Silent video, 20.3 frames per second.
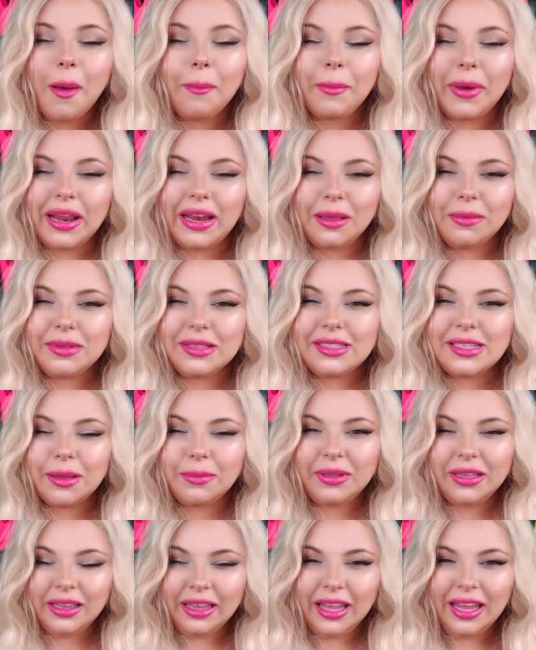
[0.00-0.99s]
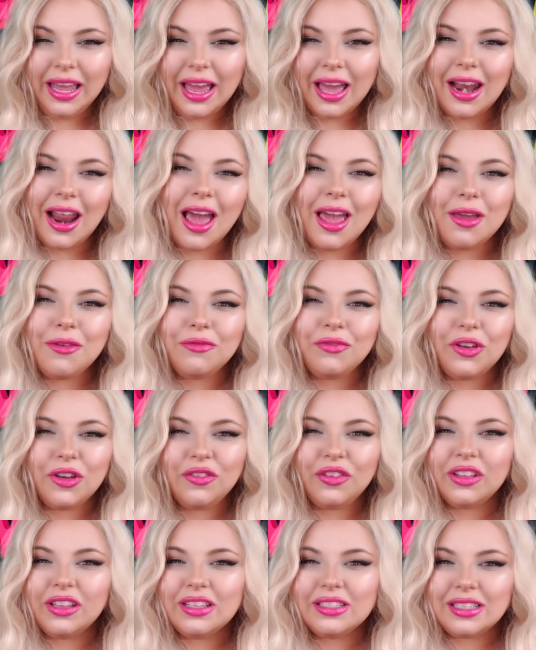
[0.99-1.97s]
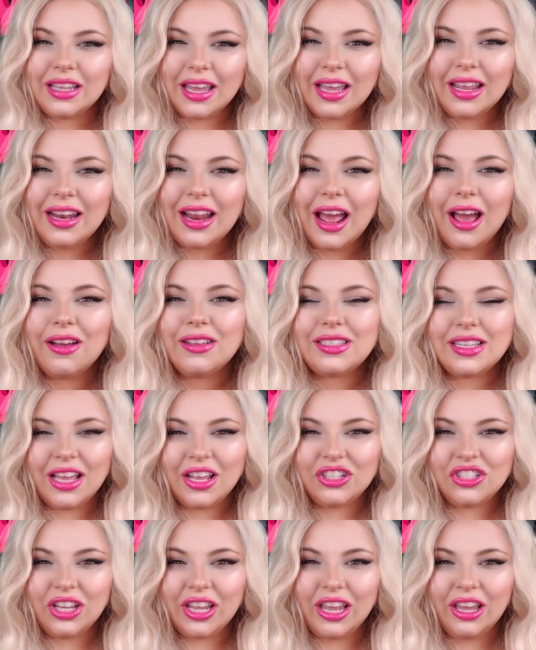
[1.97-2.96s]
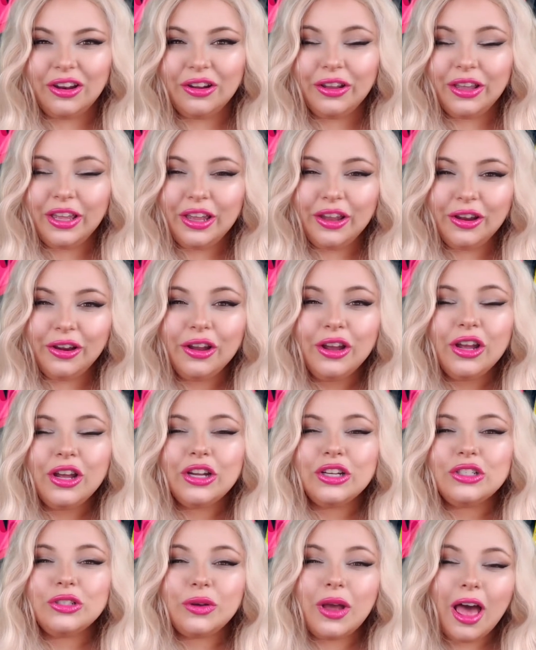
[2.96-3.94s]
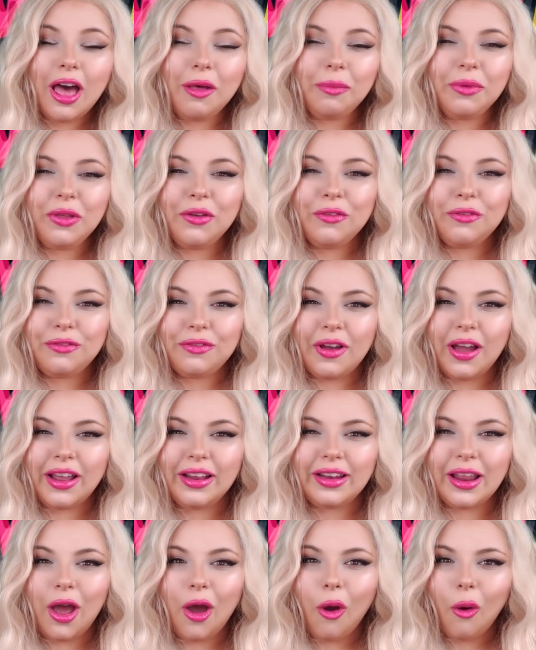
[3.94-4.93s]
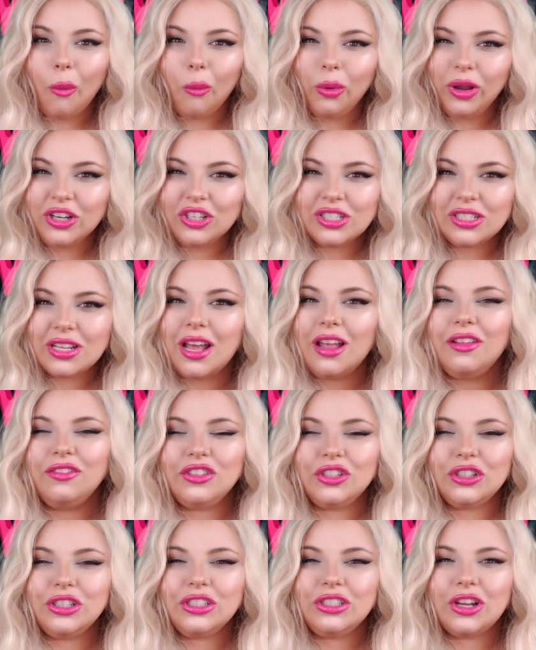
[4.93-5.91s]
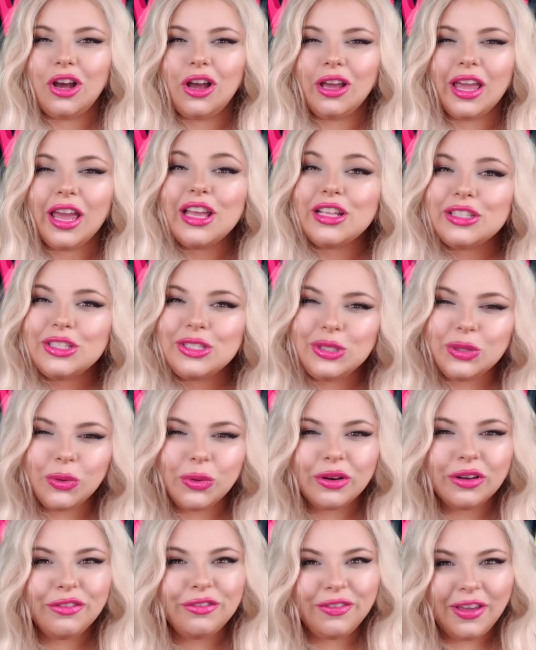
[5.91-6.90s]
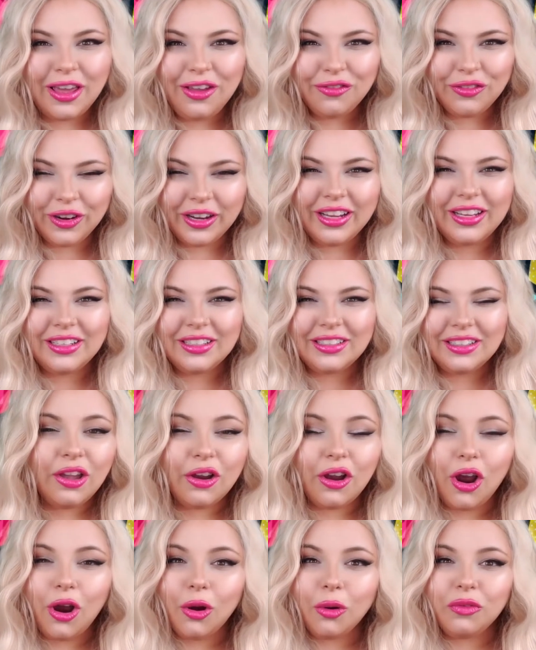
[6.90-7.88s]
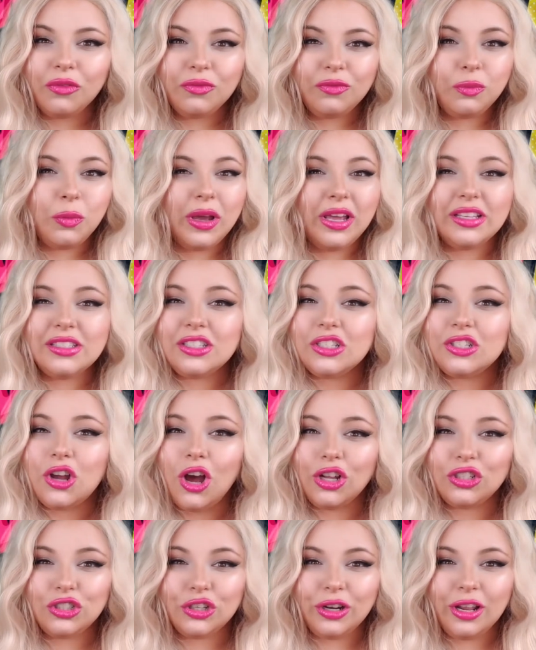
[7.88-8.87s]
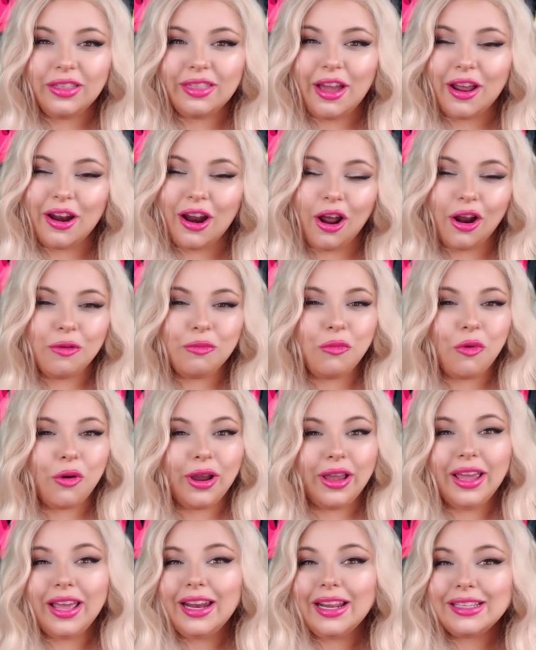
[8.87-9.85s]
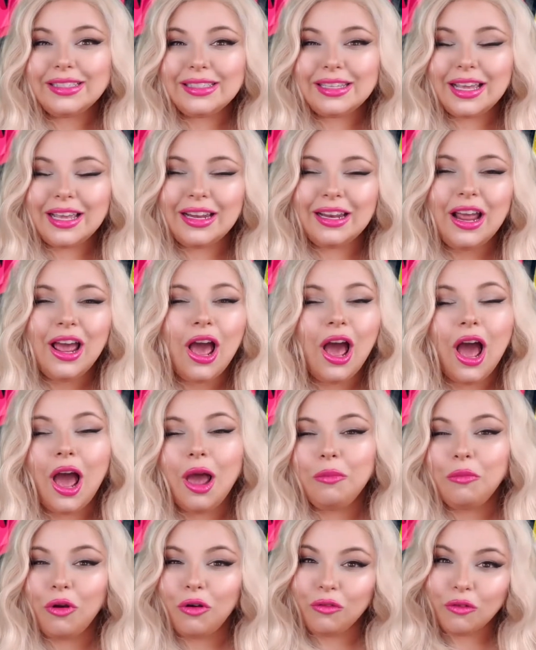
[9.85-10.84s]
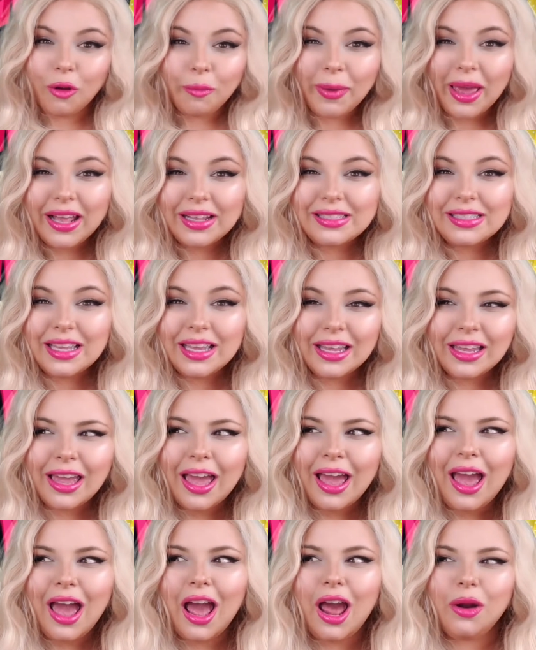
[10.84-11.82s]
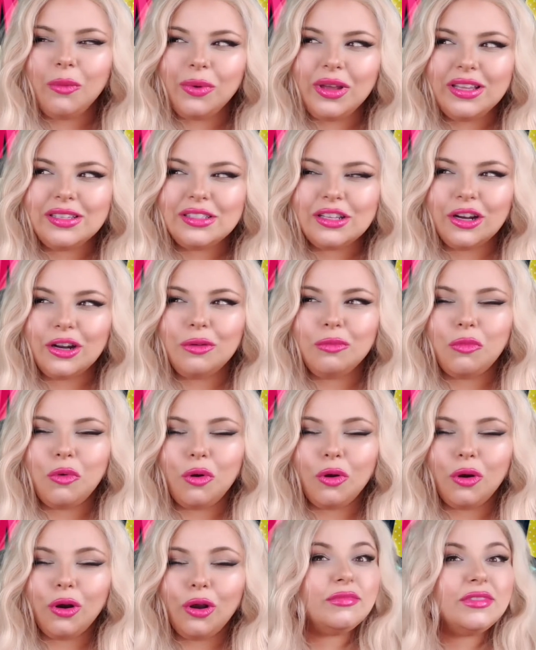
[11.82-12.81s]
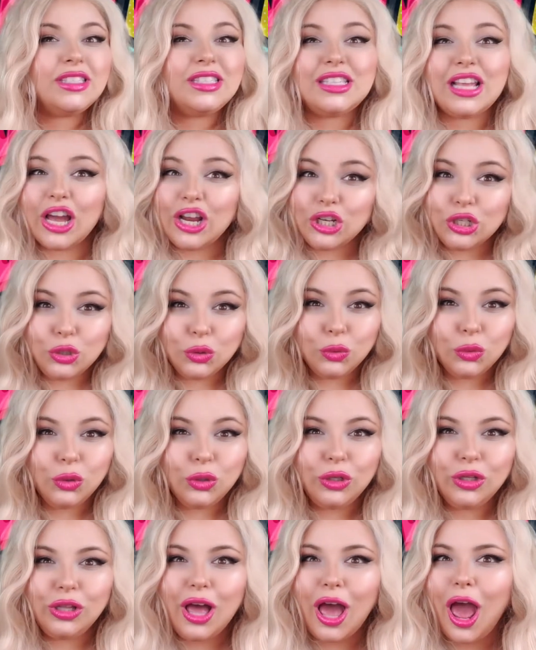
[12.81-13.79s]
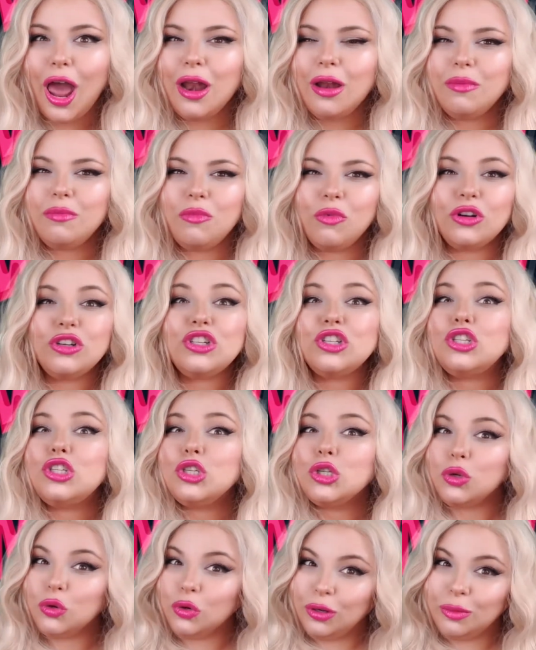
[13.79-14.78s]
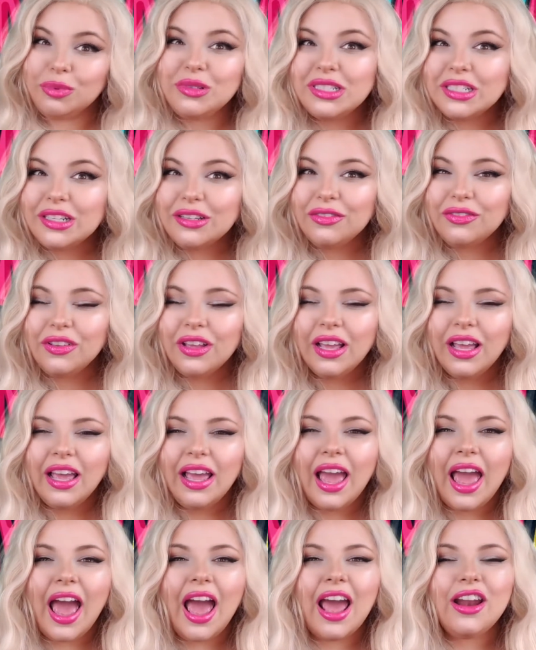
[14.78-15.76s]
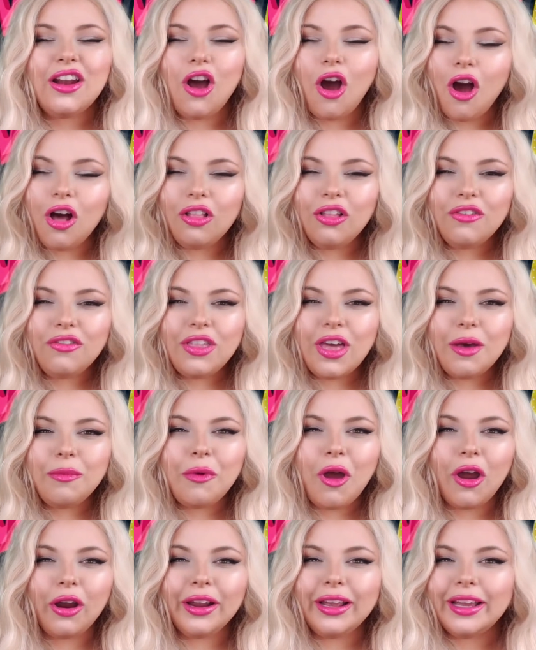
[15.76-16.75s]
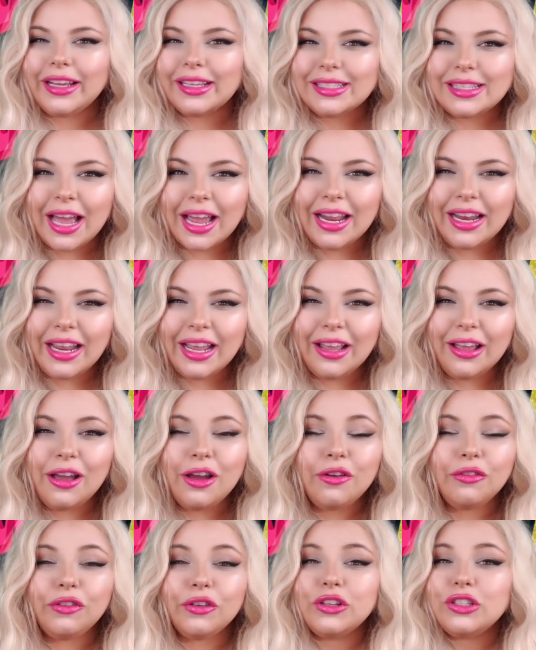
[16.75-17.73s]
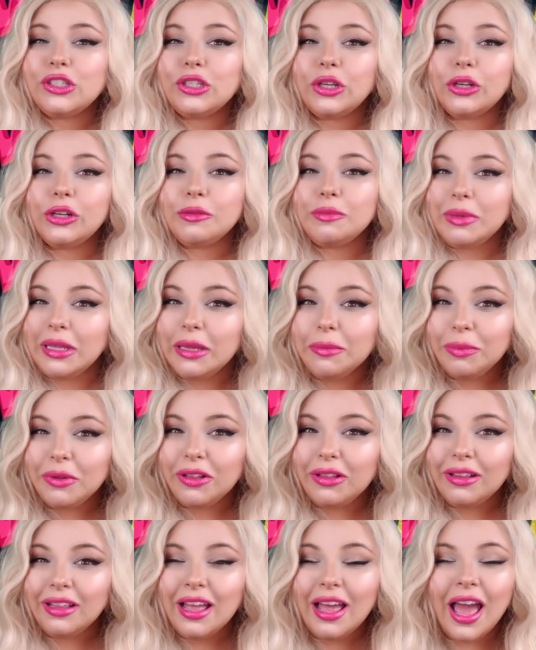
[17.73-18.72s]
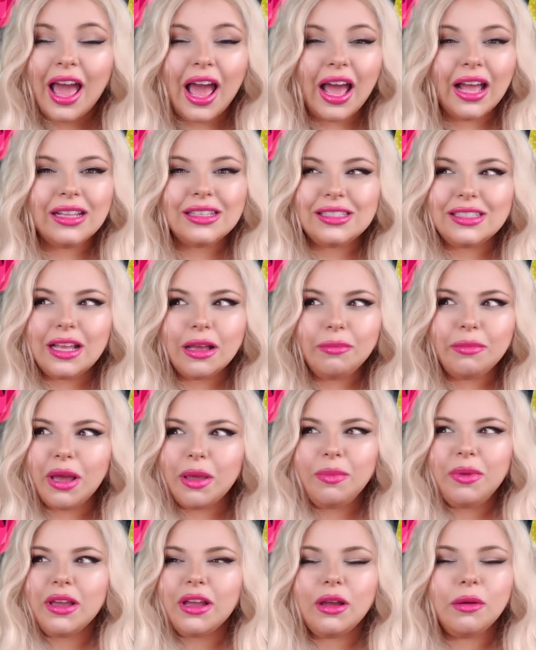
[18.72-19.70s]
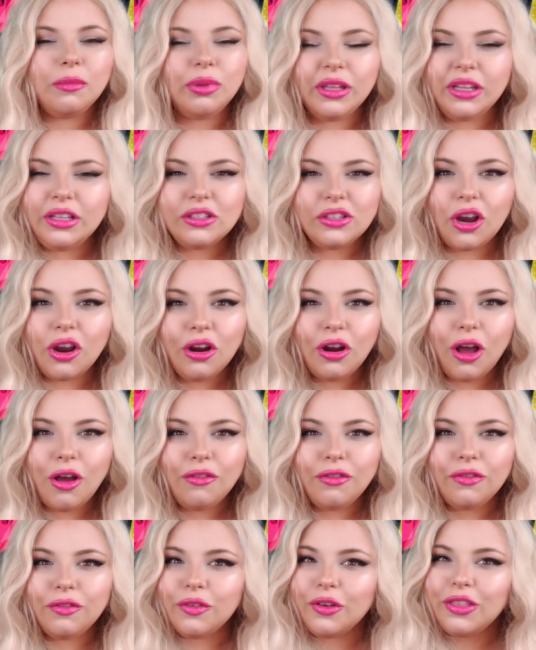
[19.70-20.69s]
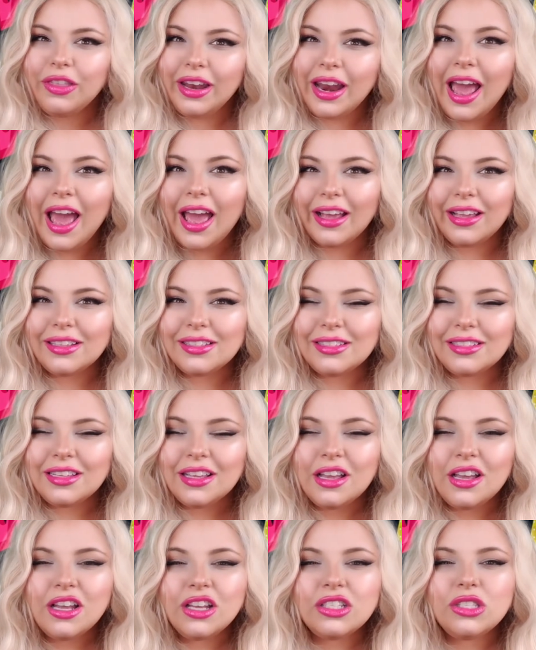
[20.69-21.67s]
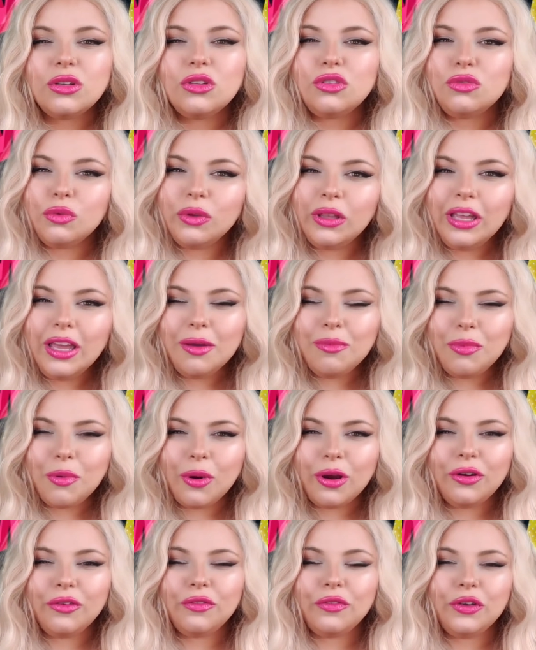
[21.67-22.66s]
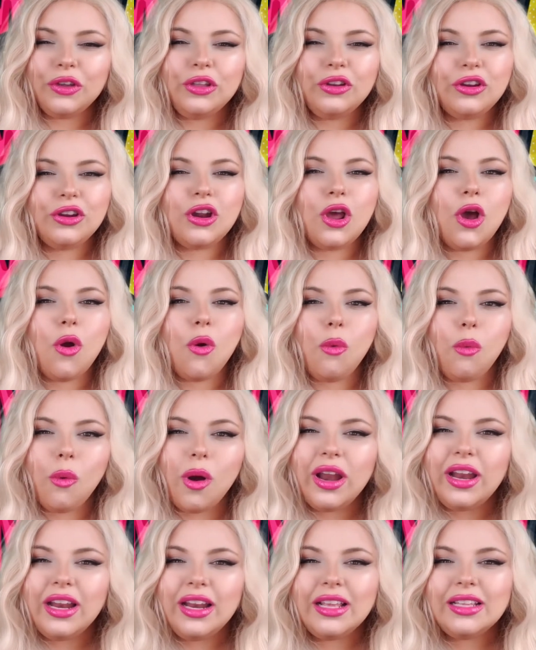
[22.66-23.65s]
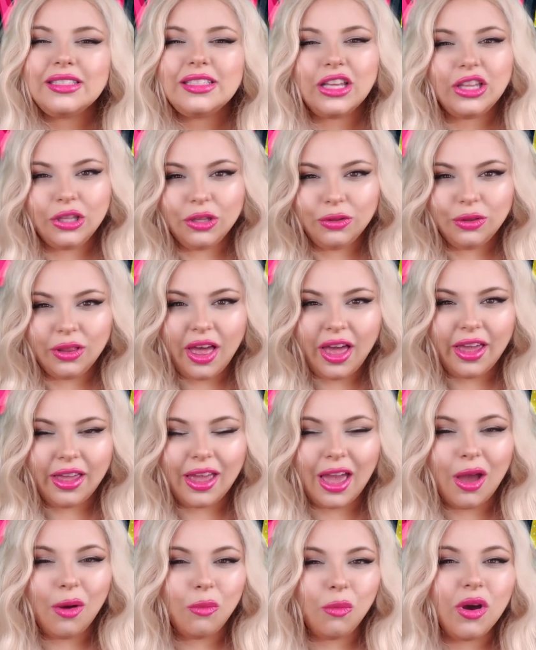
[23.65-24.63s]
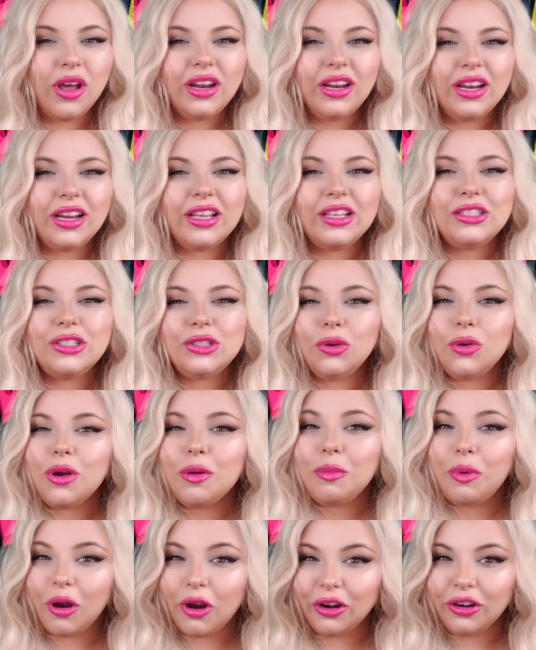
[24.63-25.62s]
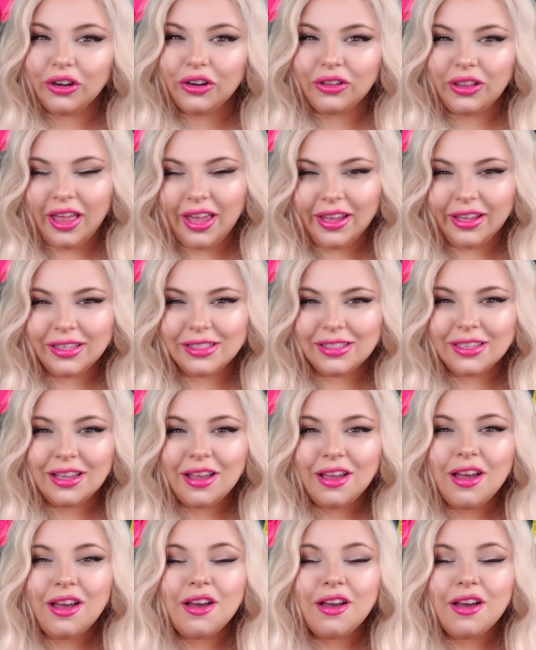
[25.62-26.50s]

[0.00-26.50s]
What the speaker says: My name is Debbie Lee, and I am Fairvilla's in-house educator here to help you find out which style of dirty talk is your favorite. There are ways to talk dirty that are more innocent and more romantic, and ways that are more sexual and more descriptive, and all of them are exciting for certain people, and some might be a complete turnoff for the next. So it's really important for you to know what it is that you like and what it is your partner likes.